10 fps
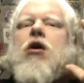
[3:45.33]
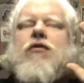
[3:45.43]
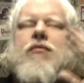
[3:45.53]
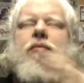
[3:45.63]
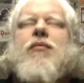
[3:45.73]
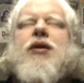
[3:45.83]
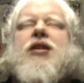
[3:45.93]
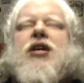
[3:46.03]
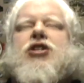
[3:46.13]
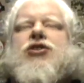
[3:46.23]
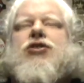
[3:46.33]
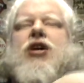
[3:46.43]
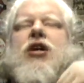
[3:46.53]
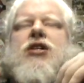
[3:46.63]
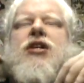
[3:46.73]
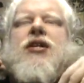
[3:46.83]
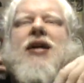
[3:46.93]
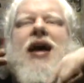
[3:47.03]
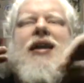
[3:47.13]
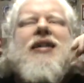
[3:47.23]
From the moment it touches your tongue till
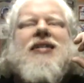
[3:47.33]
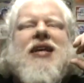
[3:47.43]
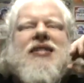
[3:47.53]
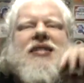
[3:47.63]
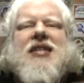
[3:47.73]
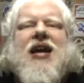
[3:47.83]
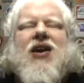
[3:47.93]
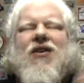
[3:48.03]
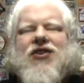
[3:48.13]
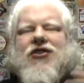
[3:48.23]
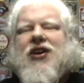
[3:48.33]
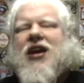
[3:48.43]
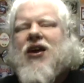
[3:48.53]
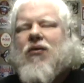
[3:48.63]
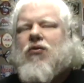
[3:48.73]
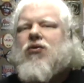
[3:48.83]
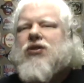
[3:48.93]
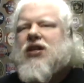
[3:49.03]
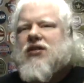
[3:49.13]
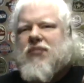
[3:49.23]
the end, it's there and you're getting a
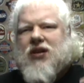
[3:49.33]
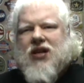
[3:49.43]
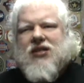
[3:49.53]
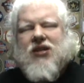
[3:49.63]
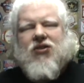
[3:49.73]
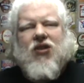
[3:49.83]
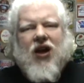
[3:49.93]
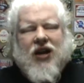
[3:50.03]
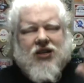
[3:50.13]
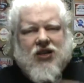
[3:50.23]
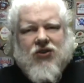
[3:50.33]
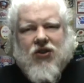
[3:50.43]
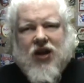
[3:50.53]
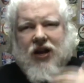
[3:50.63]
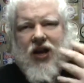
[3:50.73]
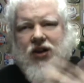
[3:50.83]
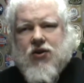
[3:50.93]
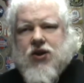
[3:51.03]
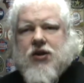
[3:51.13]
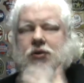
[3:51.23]
roastiness, but it is underlying. It's underlying
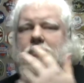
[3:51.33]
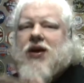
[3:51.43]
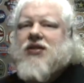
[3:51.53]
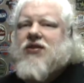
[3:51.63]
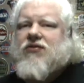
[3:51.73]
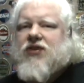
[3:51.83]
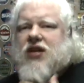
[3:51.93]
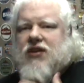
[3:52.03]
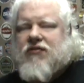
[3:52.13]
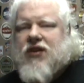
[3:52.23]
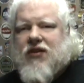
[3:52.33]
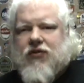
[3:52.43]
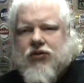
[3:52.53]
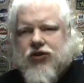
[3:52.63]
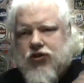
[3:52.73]
underneath the rest of the flavors.